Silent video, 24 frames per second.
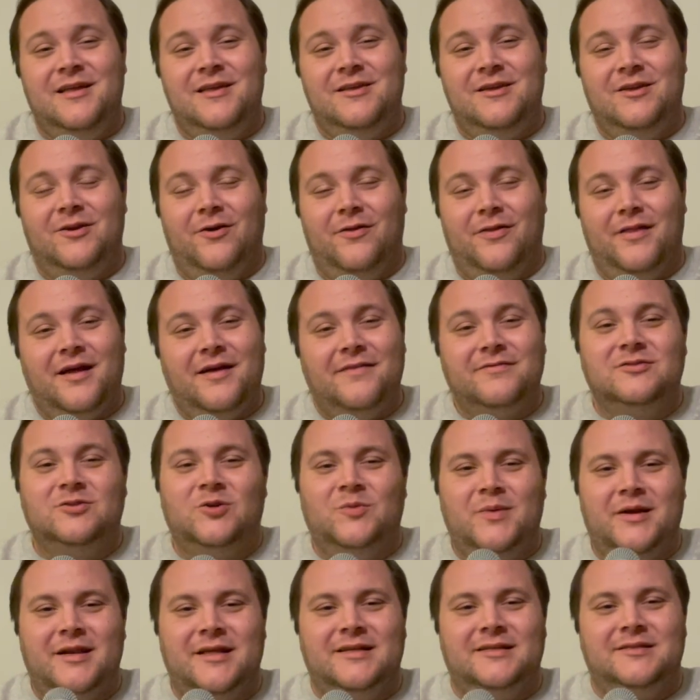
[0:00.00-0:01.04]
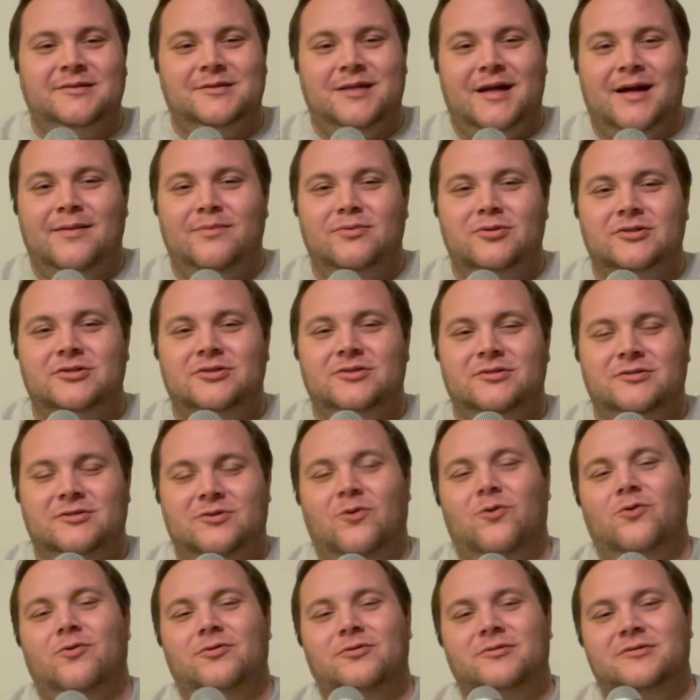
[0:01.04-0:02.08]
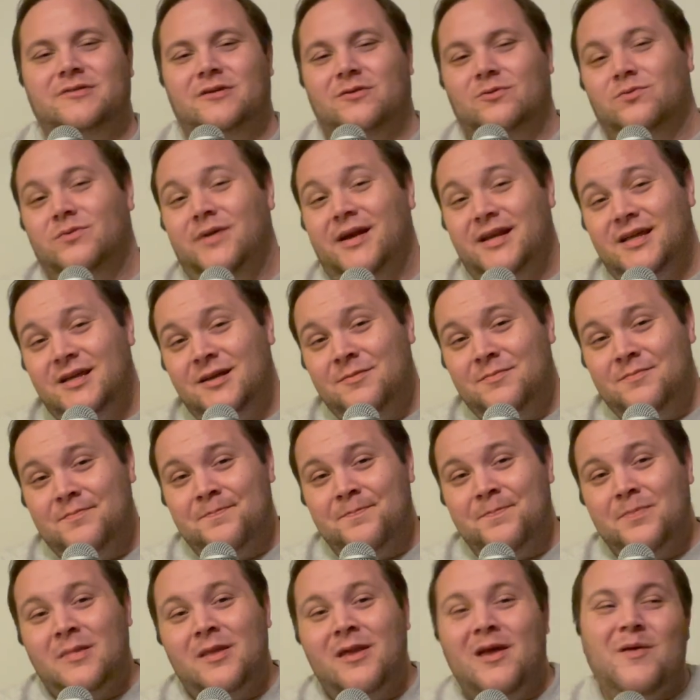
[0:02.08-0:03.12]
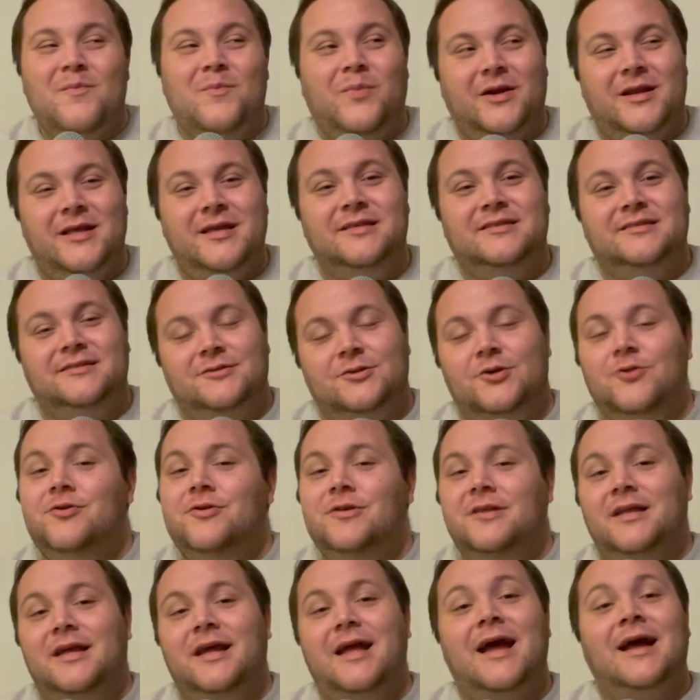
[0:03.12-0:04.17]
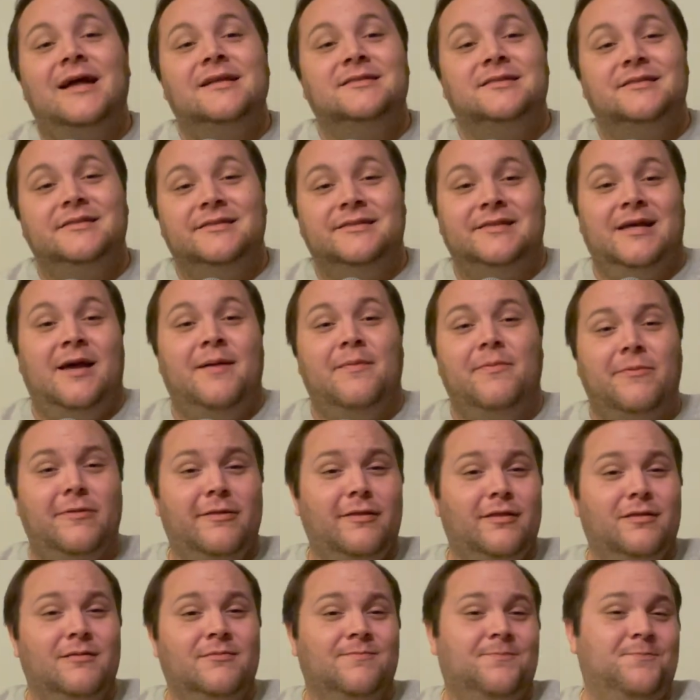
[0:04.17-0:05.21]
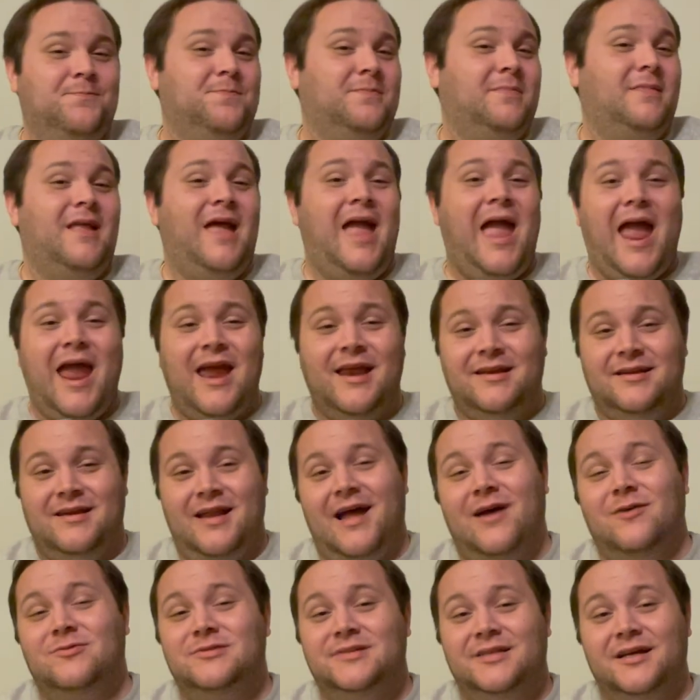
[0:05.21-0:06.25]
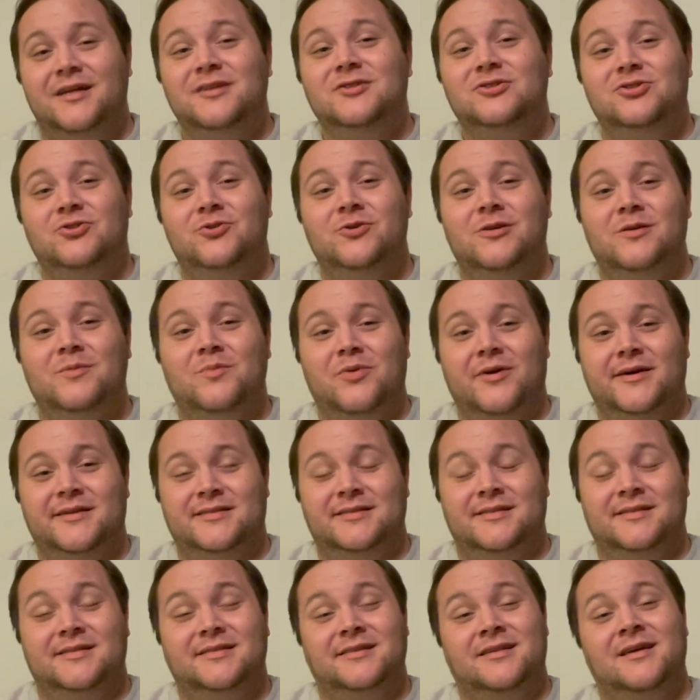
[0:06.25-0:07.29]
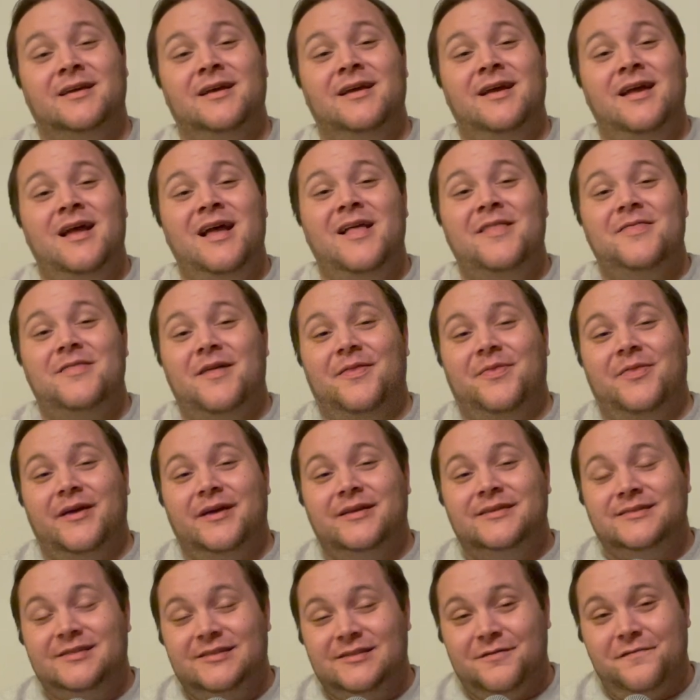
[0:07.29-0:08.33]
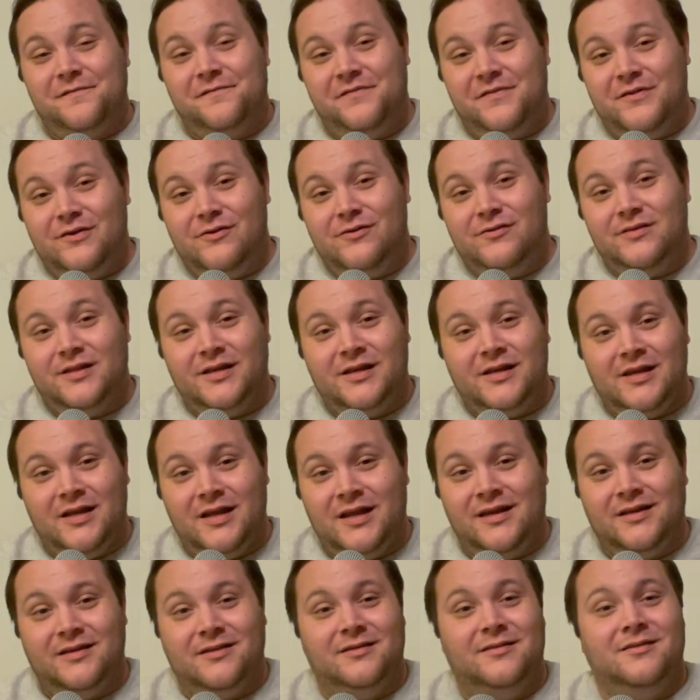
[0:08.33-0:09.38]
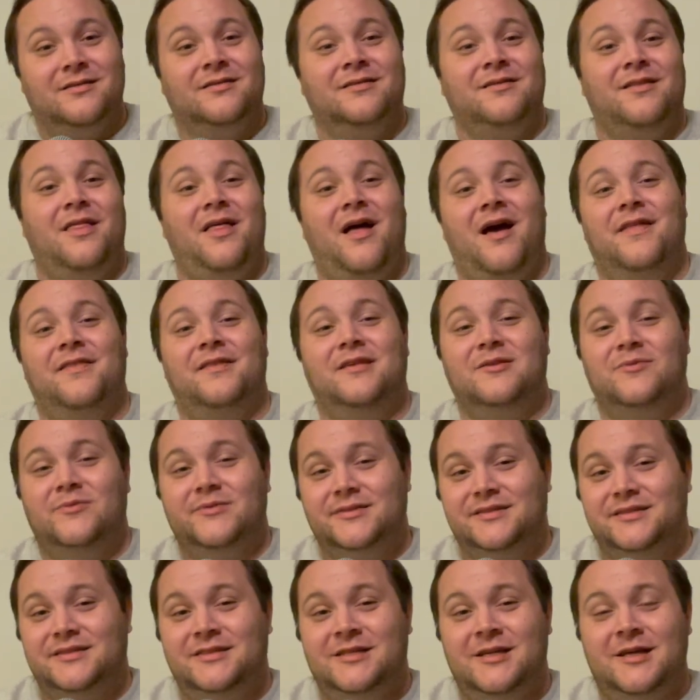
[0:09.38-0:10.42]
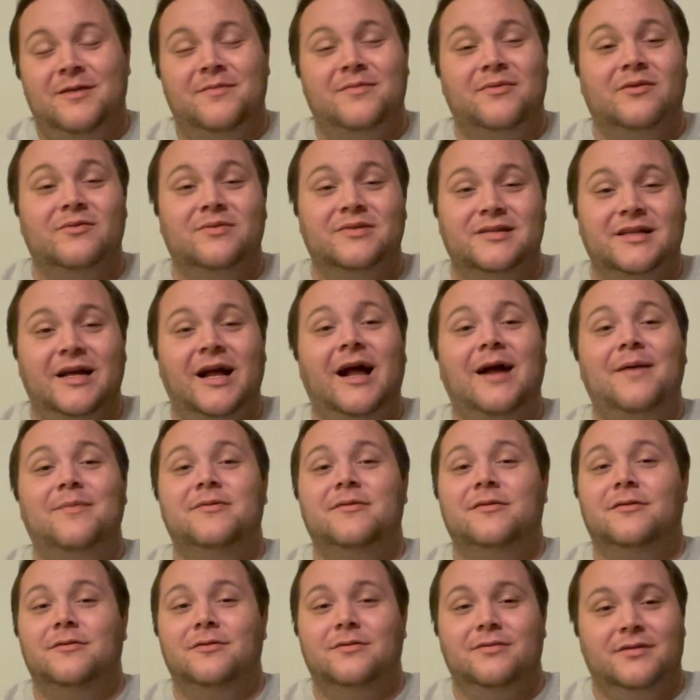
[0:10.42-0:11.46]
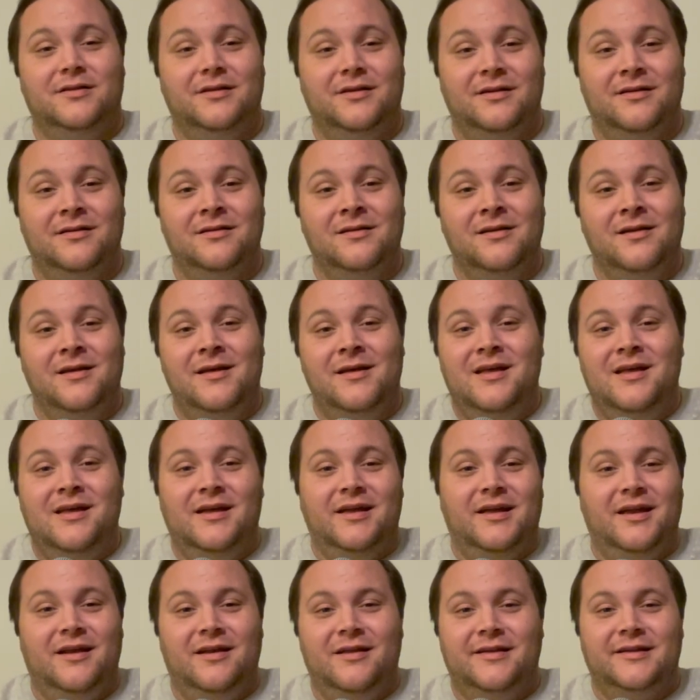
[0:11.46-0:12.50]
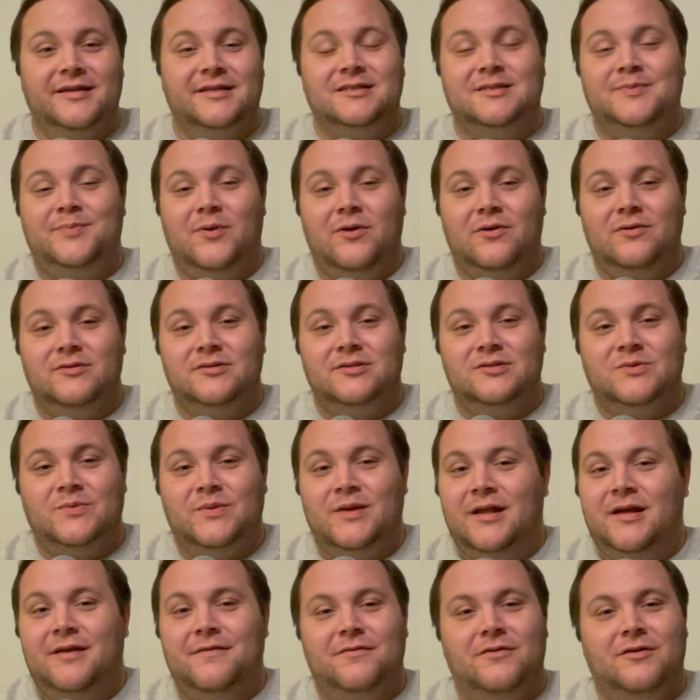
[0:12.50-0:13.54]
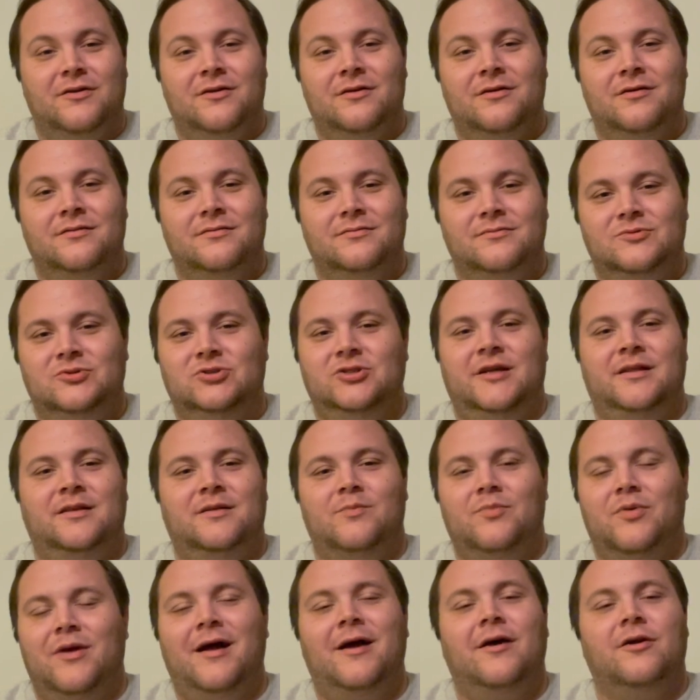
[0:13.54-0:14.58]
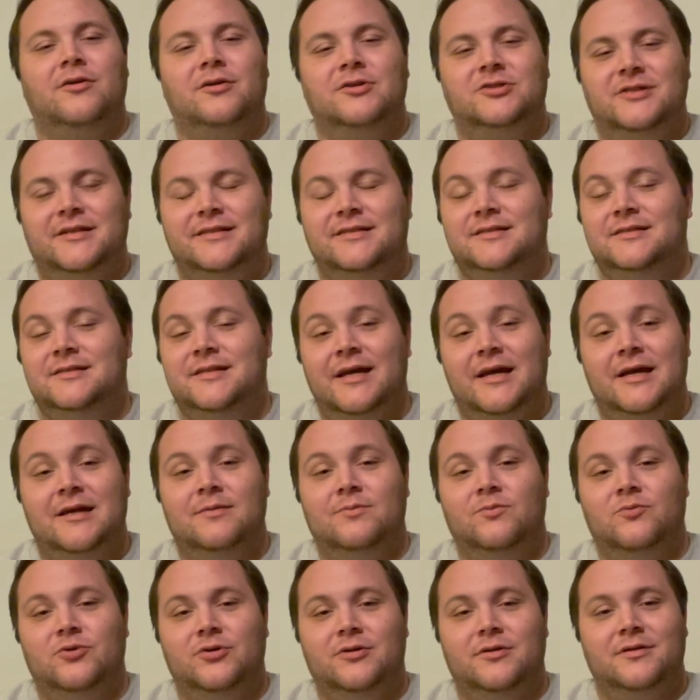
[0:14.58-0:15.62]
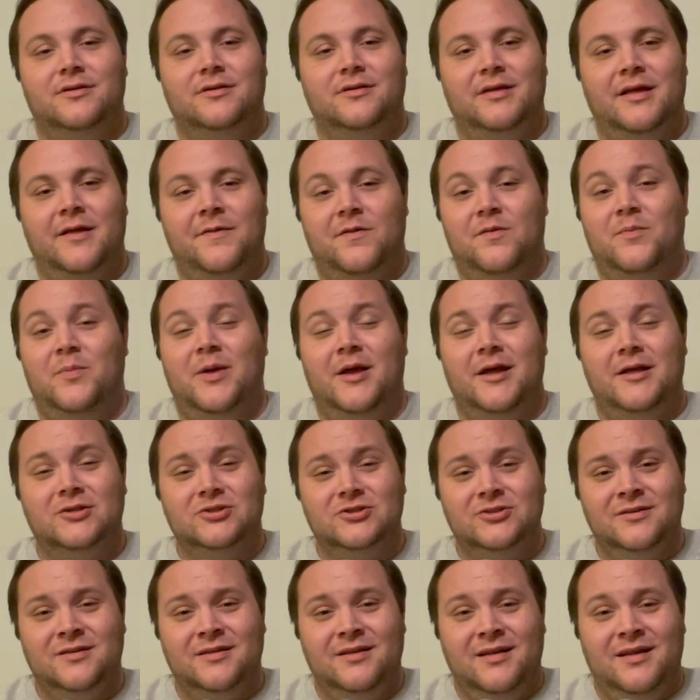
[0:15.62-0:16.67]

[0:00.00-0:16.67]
you know, they have so many established scorers already, but he certainly adds a depth and an outside shooting presence that they severely needed. This was a team that was absolutely getting exposed whenever Jaylen Brown or Jason Tatum would hit the bench.